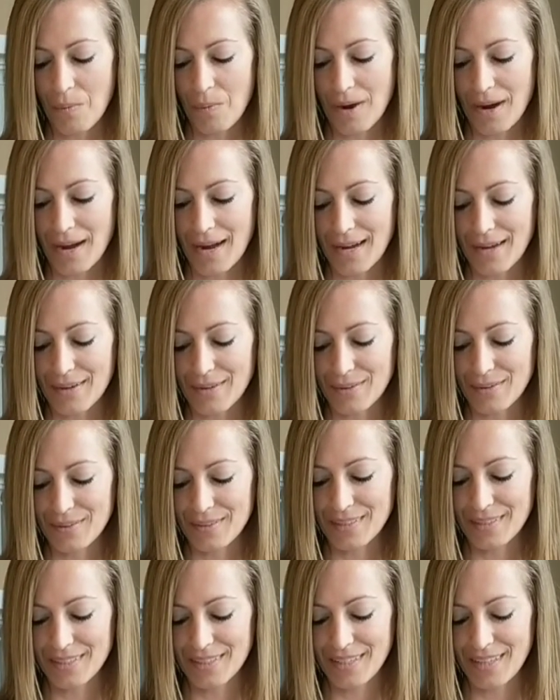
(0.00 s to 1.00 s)
Wow,
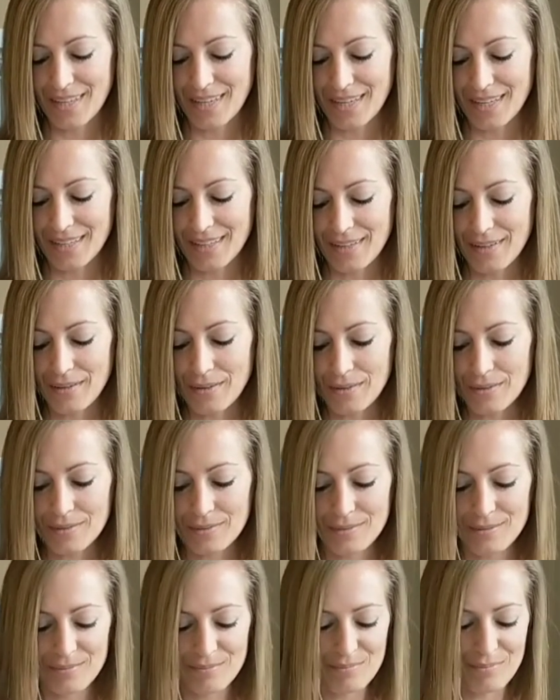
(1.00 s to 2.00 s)
yellow.
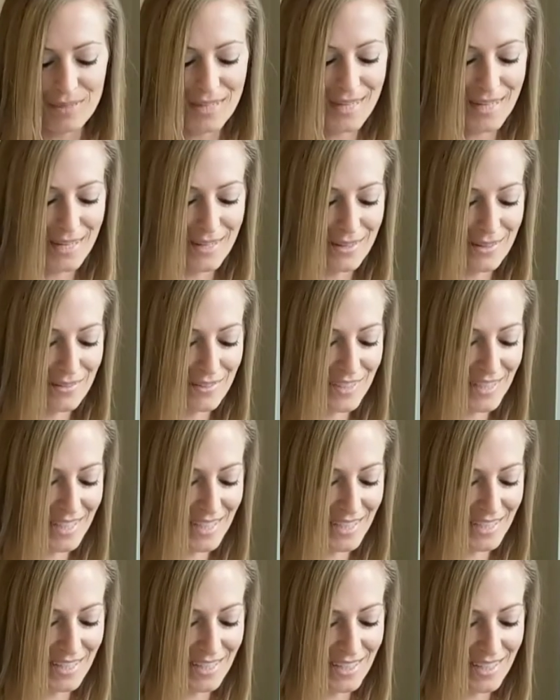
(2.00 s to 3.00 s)
Bring it over
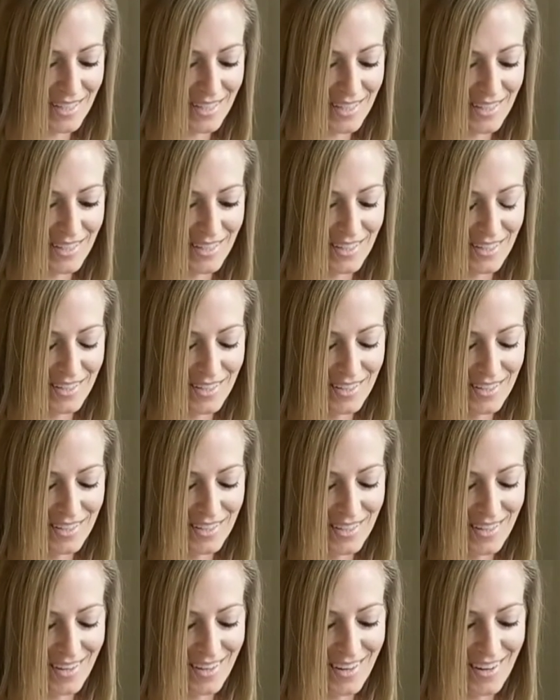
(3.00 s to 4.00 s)
here.
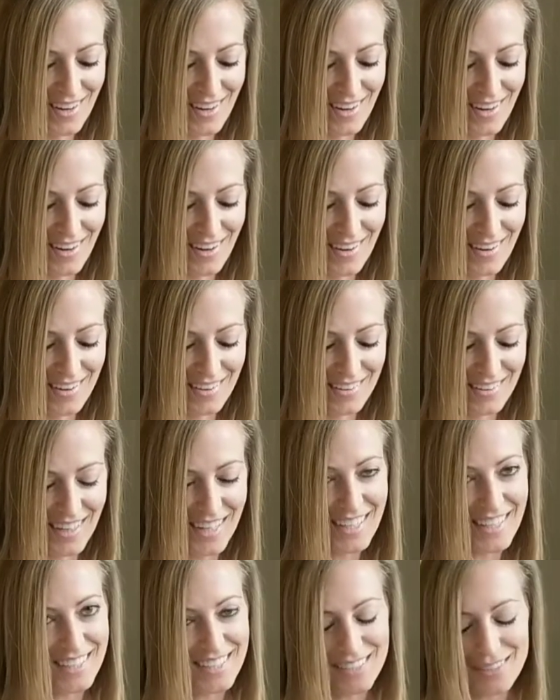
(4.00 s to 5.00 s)
All
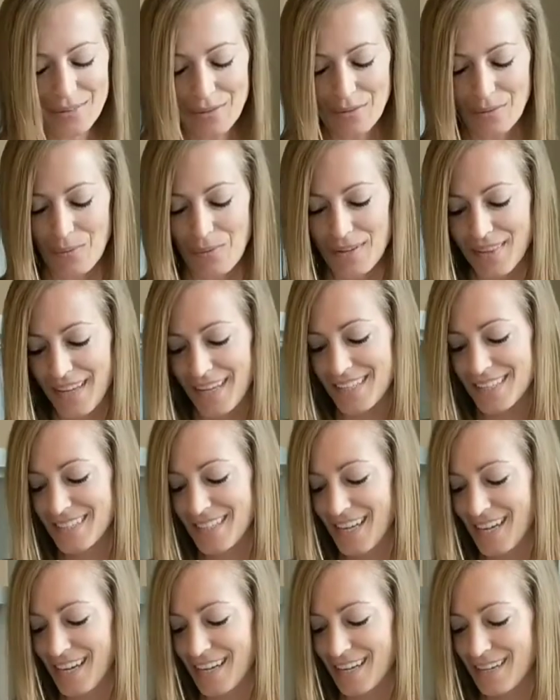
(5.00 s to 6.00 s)
right, let's do it one last
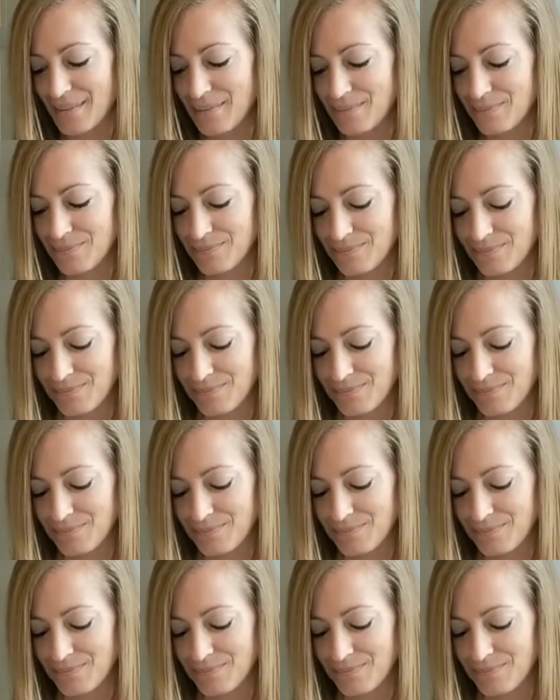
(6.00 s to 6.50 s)
time.